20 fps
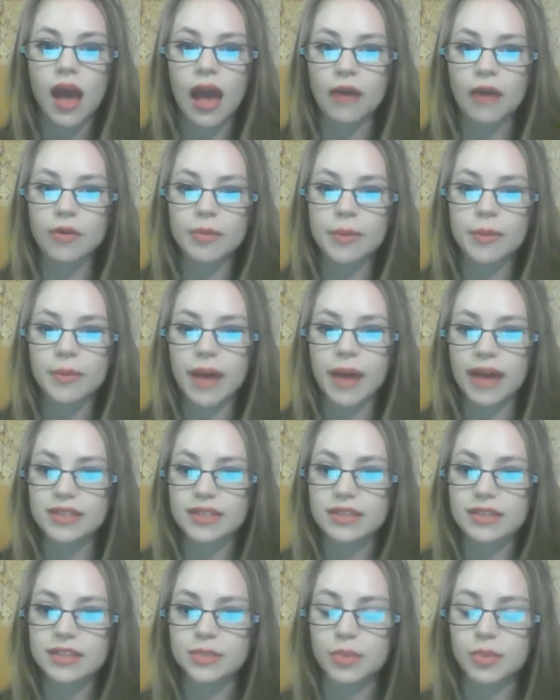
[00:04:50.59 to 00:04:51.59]
I will be
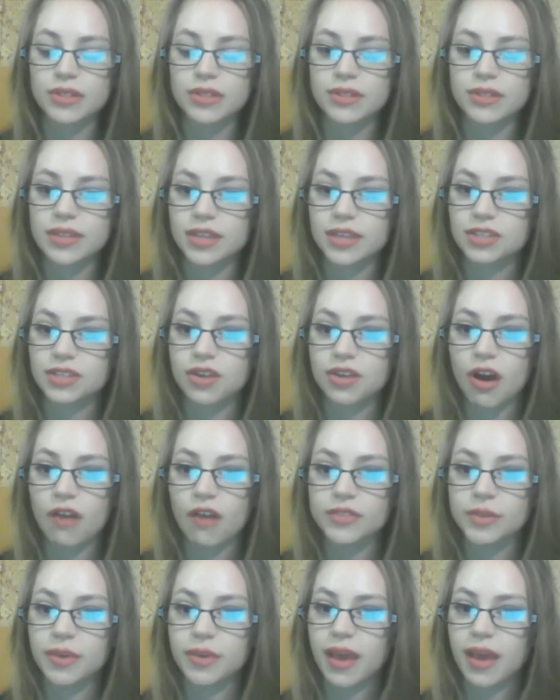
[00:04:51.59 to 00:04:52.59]
passing this presentation
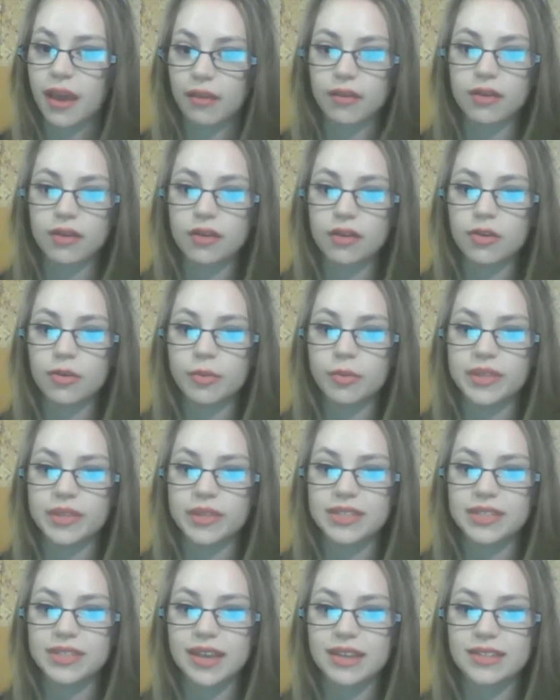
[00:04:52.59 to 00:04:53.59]
off to Kara, who will be
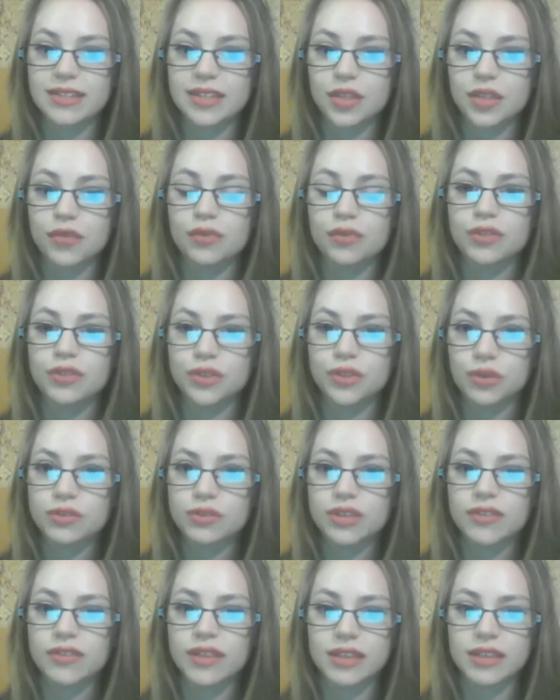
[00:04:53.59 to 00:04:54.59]
discussing the
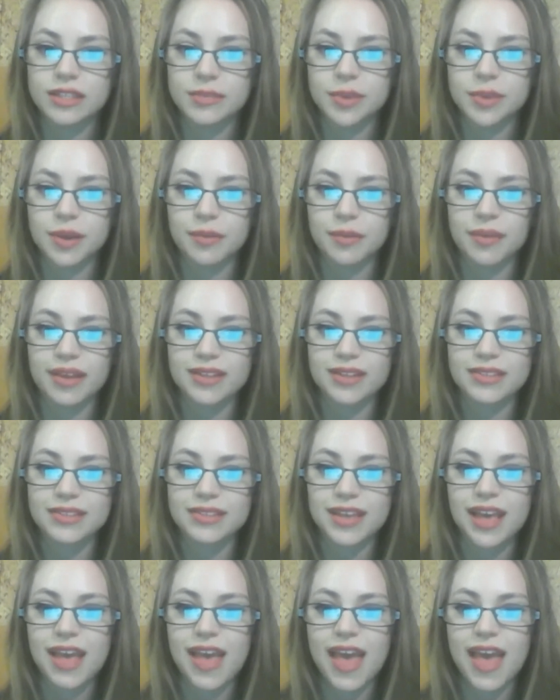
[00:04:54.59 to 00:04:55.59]
results of the experiment,
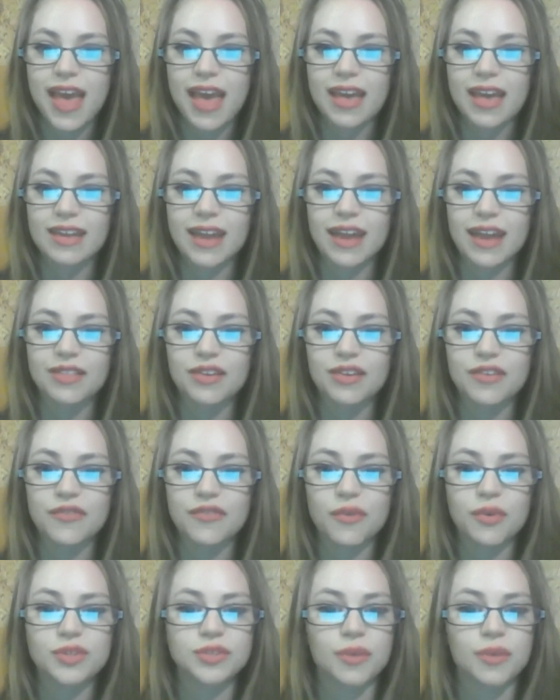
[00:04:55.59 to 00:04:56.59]
and I look
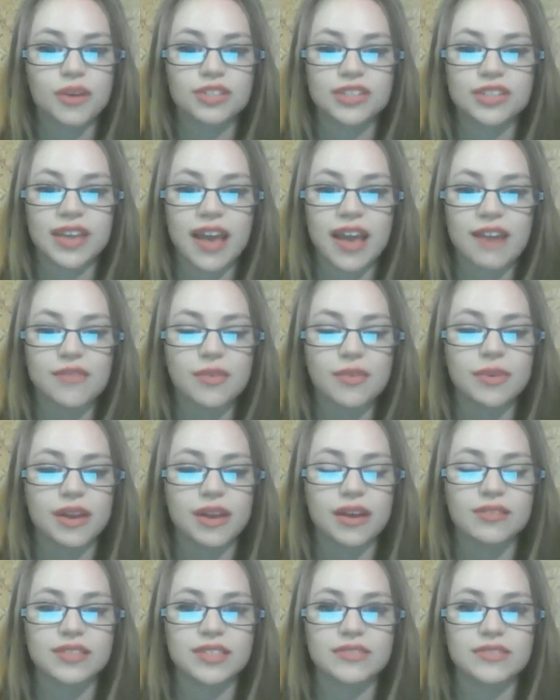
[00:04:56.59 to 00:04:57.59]
forward to watching everyone
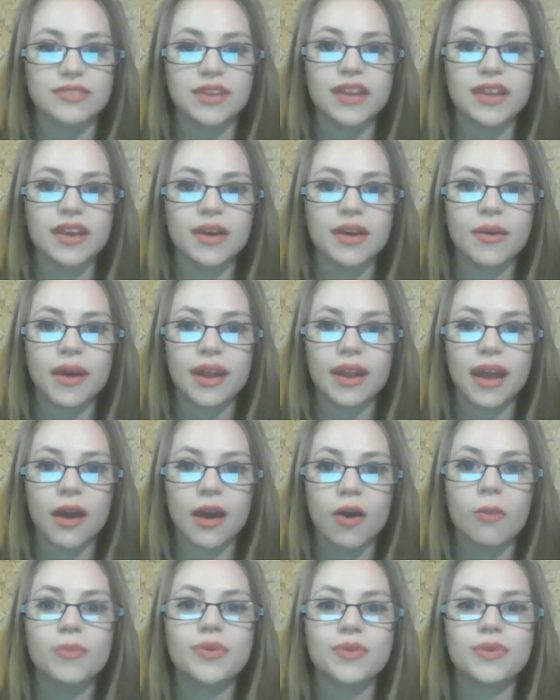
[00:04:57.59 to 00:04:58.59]
else's video, and I
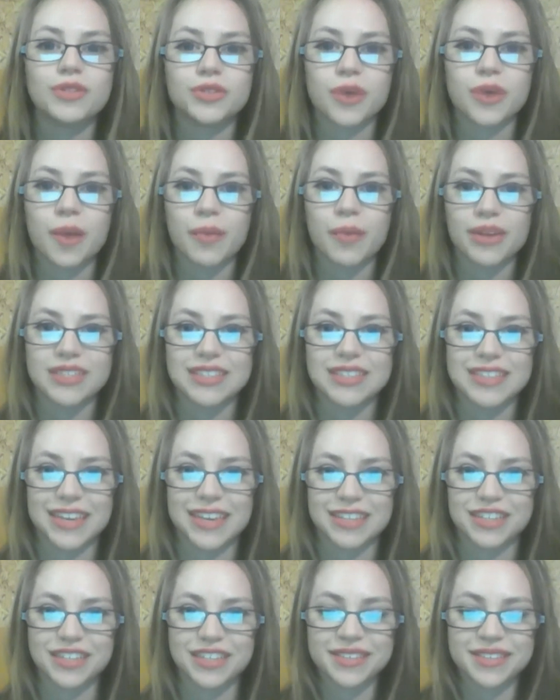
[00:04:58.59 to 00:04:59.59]
hope you enjoy our
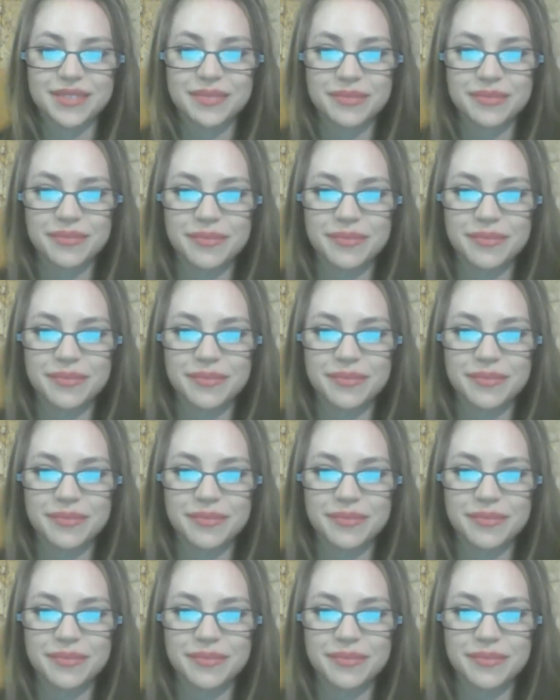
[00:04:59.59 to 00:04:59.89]
presentation.